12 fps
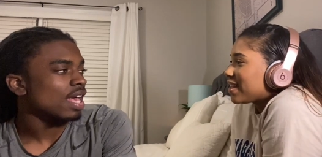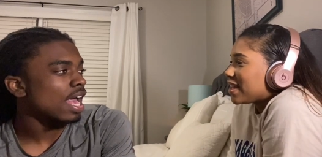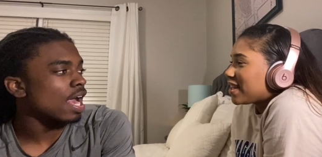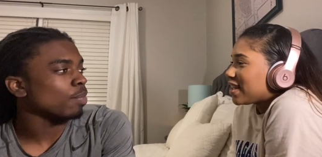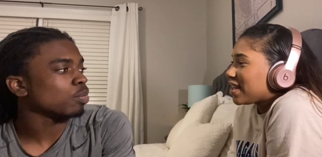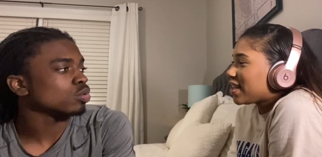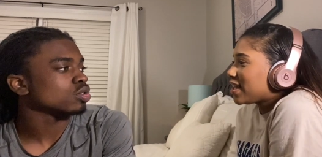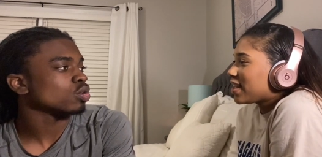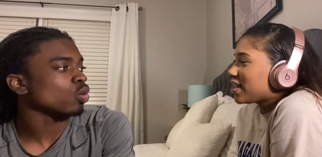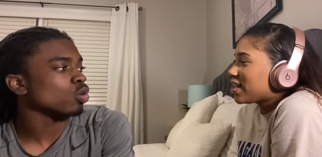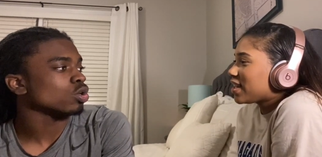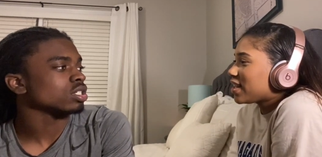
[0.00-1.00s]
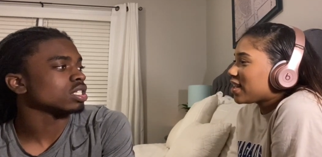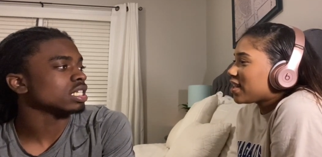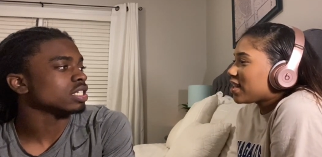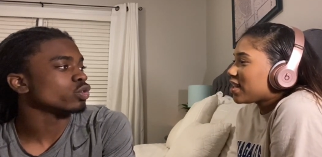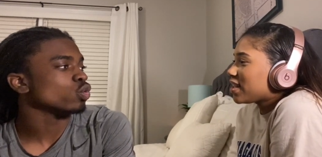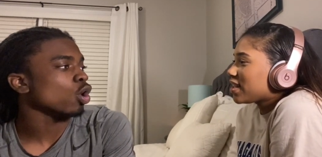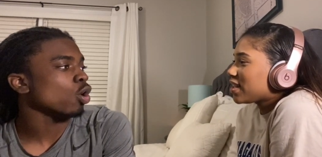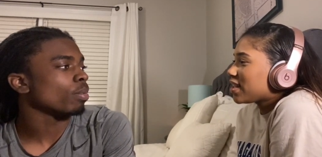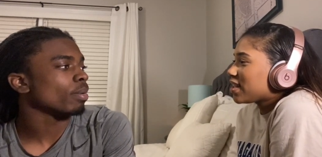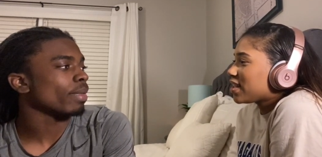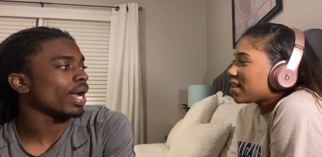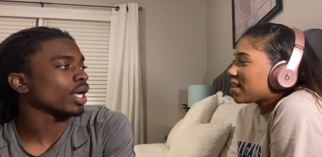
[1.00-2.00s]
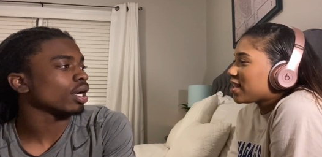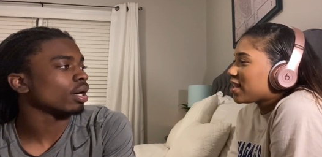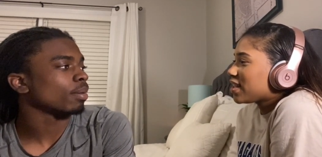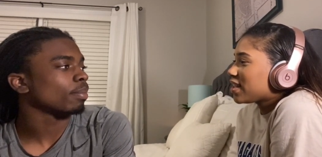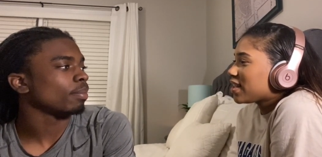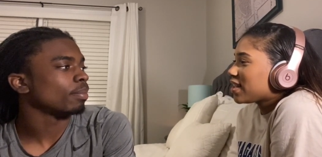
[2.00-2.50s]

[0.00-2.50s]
Speaker 1: Apple stores need to open back up.